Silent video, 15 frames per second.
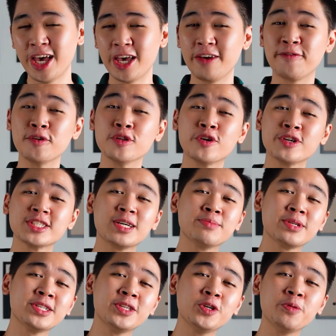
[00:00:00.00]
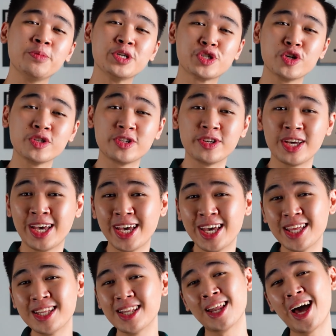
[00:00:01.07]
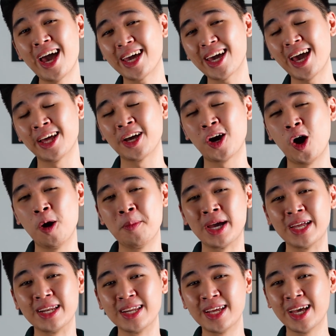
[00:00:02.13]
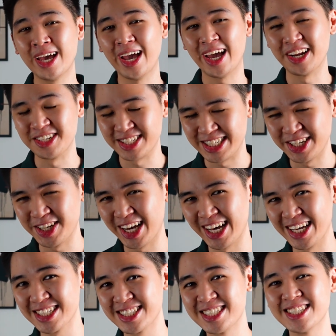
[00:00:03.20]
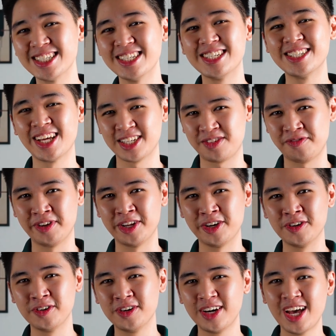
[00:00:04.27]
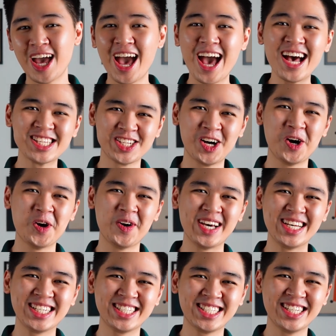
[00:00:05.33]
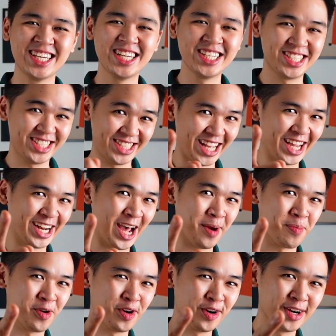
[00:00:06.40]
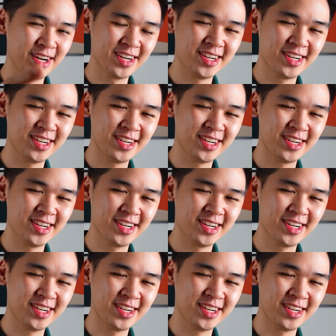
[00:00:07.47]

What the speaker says: If you learned something new, be sure to hit like and comment, and I'll see you guys in the next video. As always, stay dapper.